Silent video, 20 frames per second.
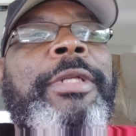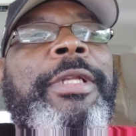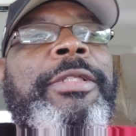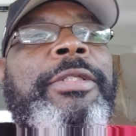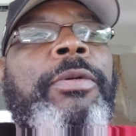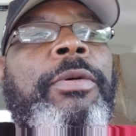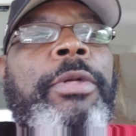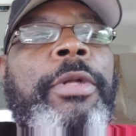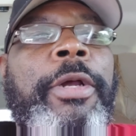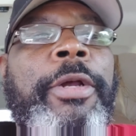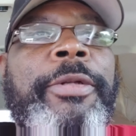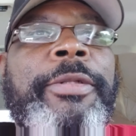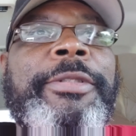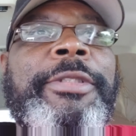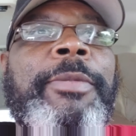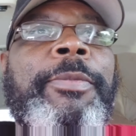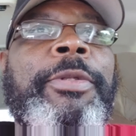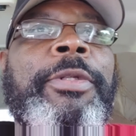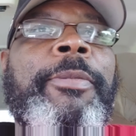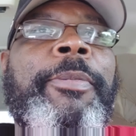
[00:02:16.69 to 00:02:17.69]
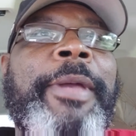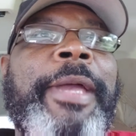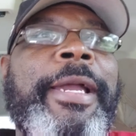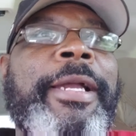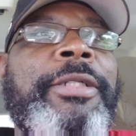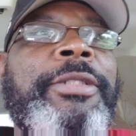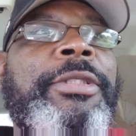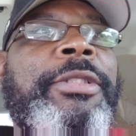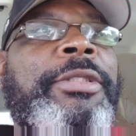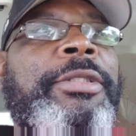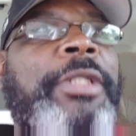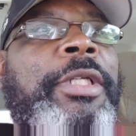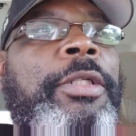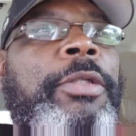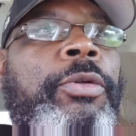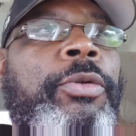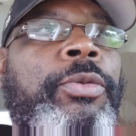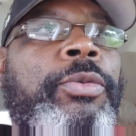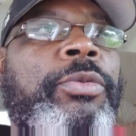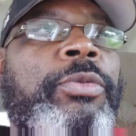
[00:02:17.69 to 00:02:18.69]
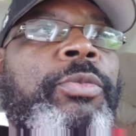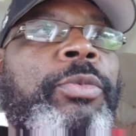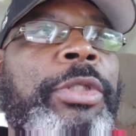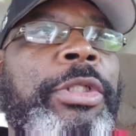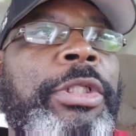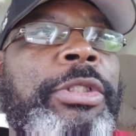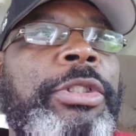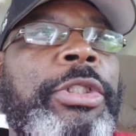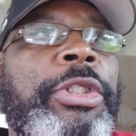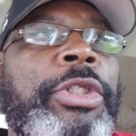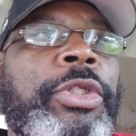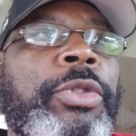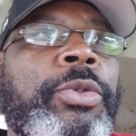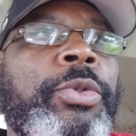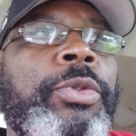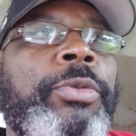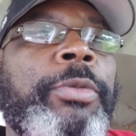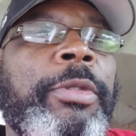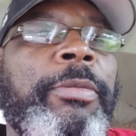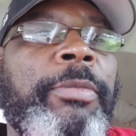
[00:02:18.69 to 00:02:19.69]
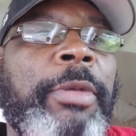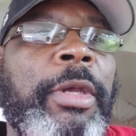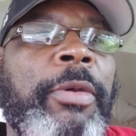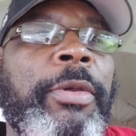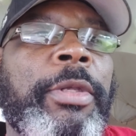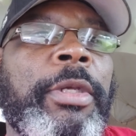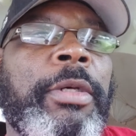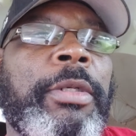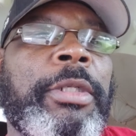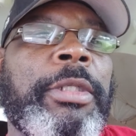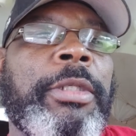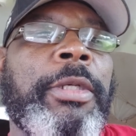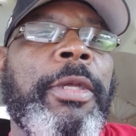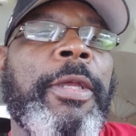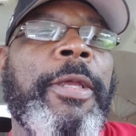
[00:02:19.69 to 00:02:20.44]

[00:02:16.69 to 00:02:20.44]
that's going to hurt some of the packages that Gruden wanted to use with Mariota.